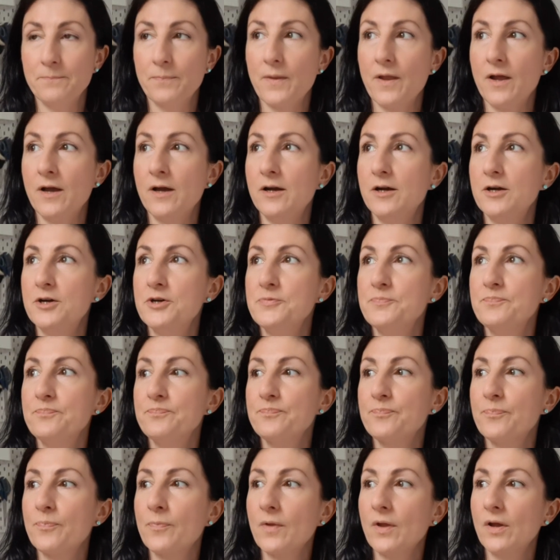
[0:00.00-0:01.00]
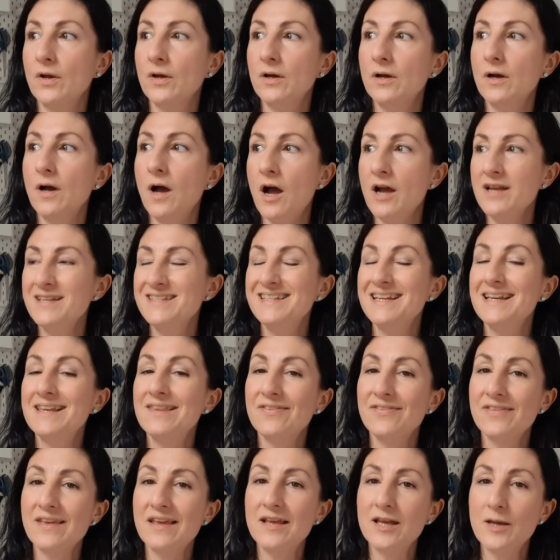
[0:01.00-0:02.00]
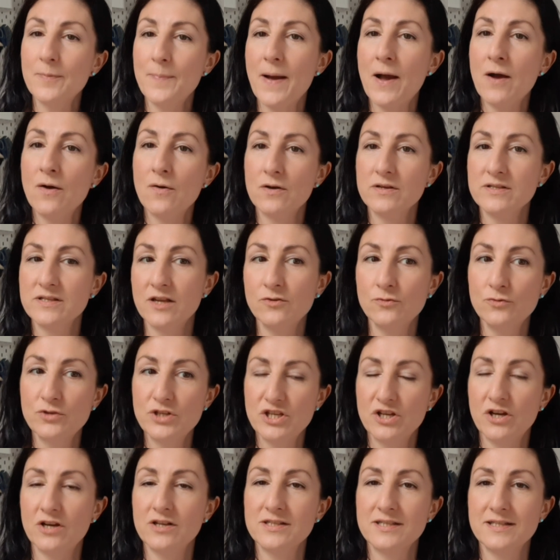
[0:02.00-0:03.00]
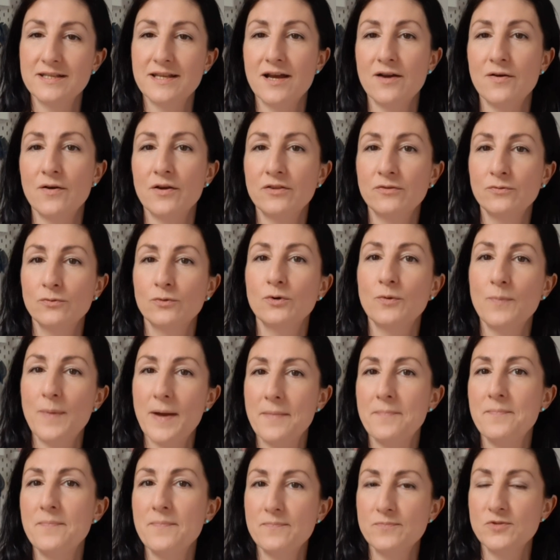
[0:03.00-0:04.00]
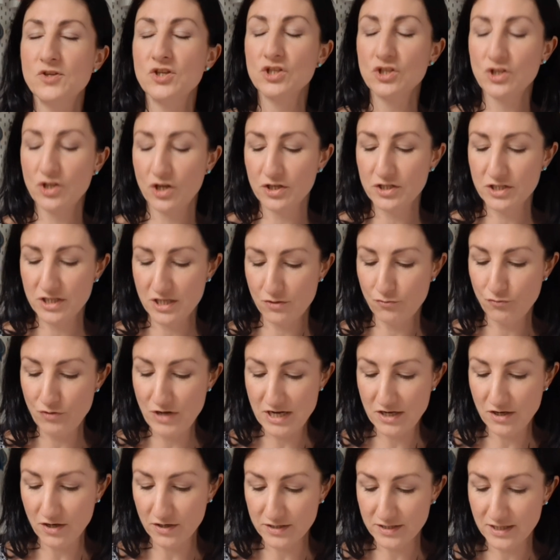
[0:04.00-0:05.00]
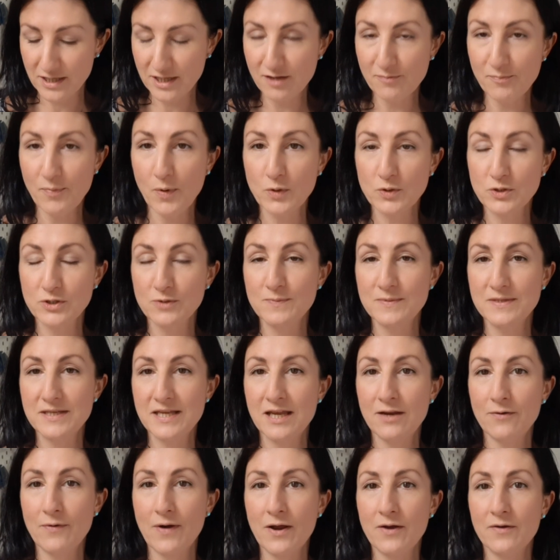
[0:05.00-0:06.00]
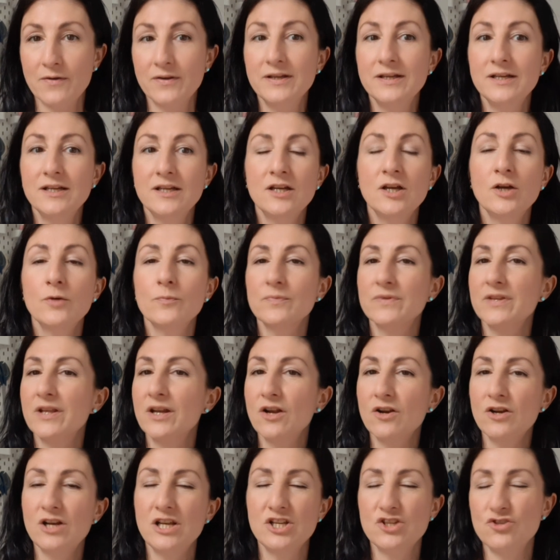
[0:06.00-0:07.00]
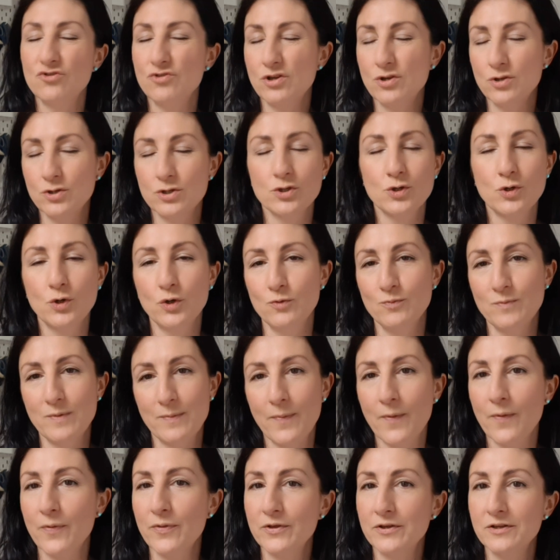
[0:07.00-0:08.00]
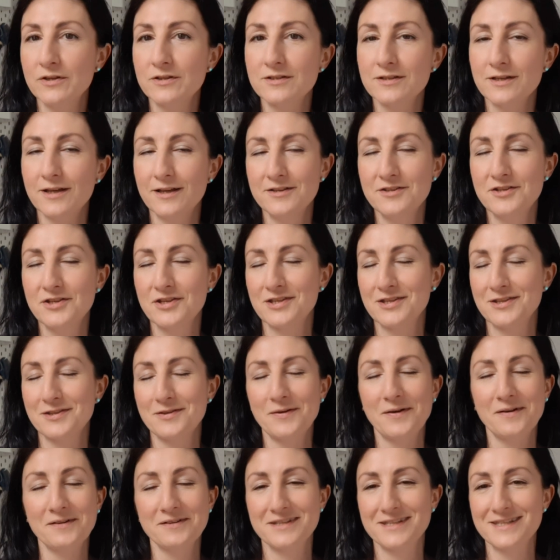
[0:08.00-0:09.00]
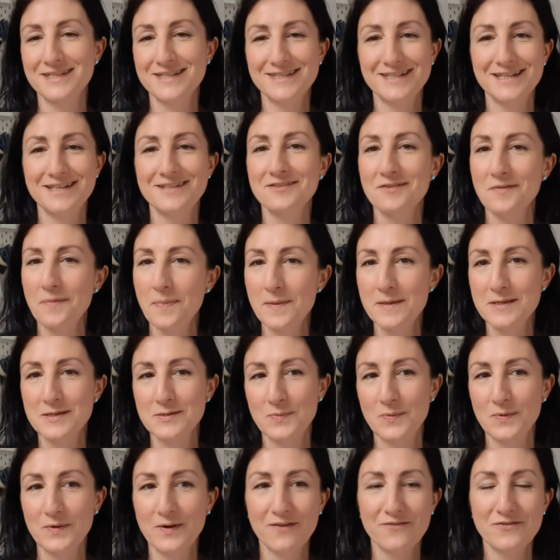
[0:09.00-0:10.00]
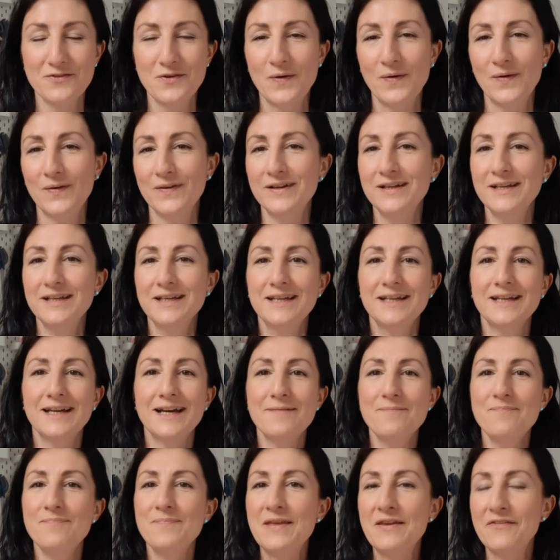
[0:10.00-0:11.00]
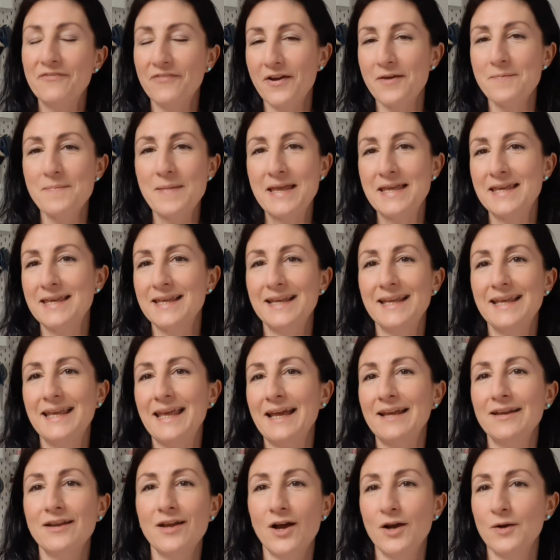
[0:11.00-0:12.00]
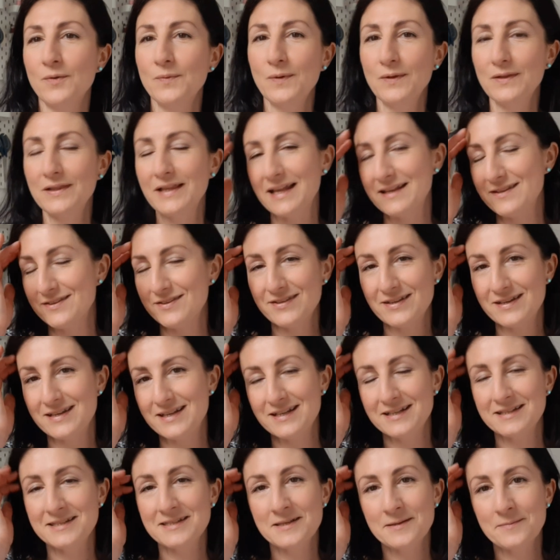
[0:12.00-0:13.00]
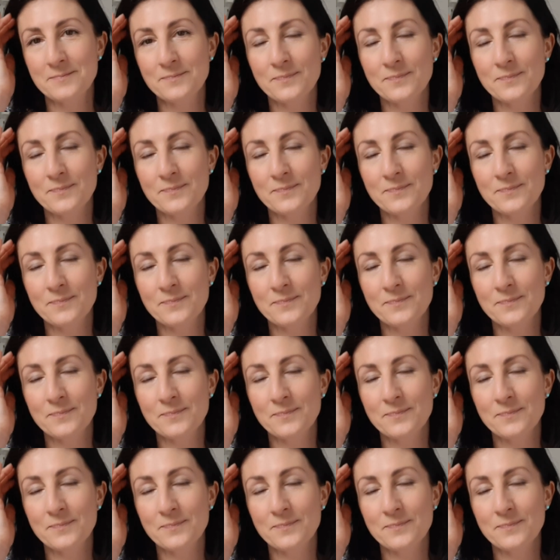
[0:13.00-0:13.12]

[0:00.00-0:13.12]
I did think about, because I'd already cut it out, I thought about just recutting the bottom tier out, but then I literally just couldn't be bothered. I just thought I'll just stitch on this one I've got, and if I make it again, I will lengthen it.